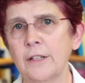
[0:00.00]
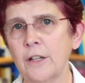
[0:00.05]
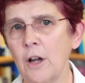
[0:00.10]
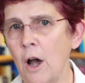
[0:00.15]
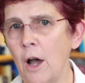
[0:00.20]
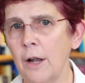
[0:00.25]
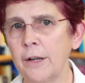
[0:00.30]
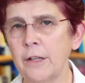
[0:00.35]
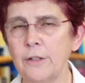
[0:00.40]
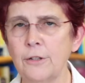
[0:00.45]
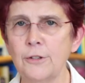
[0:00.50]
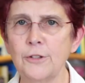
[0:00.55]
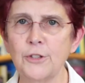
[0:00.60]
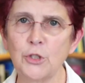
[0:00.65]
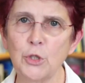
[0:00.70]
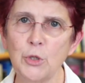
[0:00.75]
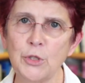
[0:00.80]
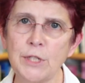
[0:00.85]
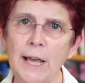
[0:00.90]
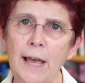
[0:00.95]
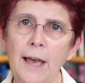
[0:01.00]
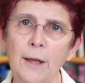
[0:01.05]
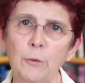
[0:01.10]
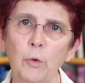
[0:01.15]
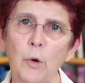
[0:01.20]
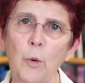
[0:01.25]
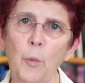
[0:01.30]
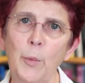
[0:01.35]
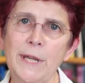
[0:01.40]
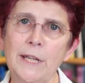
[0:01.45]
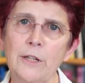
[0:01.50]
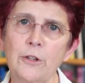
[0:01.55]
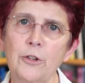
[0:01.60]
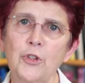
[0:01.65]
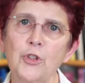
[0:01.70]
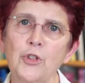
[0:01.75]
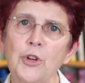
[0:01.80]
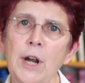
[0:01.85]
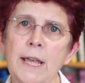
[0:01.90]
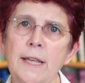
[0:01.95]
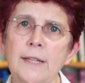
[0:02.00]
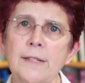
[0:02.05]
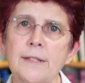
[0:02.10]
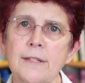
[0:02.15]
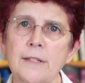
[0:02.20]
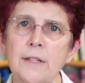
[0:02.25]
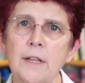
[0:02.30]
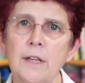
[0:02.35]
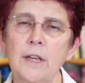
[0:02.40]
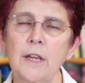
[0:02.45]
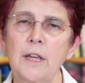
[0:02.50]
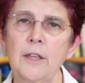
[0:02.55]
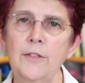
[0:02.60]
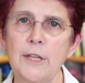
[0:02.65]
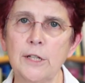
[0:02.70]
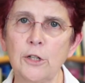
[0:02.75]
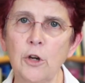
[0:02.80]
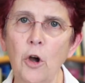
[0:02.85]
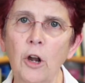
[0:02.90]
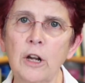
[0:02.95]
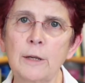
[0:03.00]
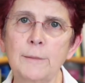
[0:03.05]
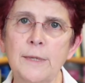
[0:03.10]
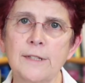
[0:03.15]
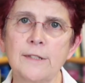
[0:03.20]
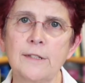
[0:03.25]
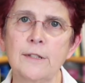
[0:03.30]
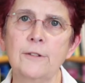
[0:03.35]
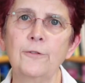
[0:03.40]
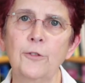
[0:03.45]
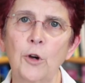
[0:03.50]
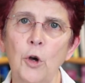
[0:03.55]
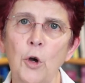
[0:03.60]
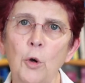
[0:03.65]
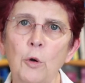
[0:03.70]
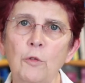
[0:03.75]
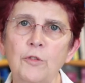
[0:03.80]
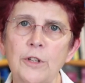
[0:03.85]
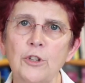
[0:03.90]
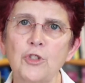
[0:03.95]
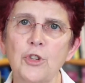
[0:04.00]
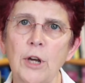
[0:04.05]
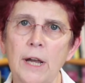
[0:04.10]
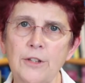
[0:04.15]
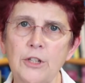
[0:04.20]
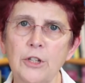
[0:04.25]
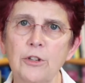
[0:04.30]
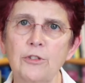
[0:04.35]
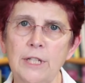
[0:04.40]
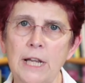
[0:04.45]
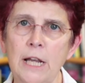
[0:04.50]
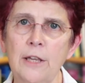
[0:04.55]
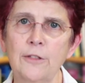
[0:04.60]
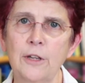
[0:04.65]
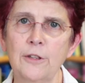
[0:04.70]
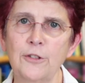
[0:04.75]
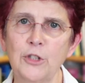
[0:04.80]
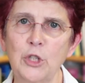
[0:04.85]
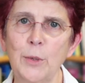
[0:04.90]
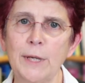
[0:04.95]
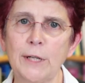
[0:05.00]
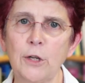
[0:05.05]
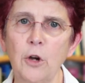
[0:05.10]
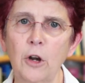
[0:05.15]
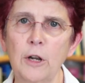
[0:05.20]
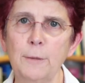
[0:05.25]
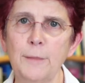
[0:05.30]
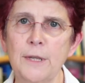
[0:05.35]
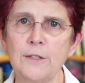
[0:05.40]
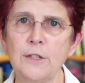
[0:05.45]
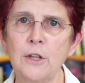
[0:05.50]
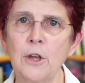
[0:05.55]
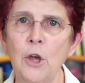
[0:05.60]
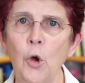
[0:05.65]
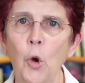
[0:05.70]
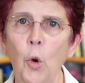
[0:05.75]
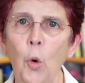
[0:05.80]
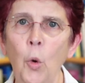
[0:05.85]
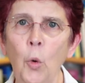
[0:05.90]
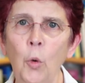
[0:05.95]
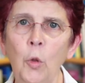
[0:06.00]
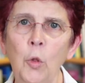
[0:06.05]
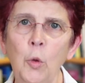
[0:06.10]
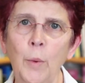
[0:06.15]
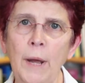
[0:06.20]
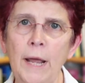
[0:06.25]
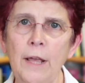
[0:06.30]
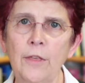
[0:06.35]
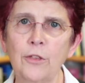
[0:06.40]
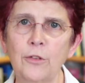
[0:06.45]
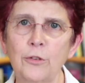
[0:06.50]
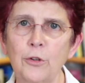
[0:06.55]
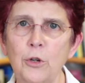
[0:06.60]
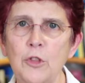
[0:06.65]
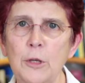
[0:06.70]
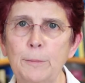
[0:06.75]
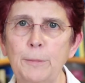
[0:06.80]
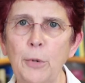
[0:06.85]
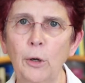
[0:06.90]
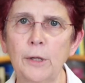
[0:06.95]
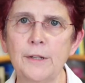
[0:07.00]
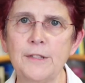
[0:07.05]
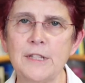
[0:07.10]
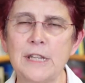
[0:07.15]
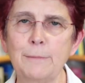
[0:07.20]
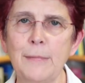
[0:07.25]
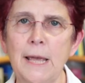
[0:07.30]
Ghana, and Sudan, where we can trace the economists involved in trying to create those new economies all the way through the policy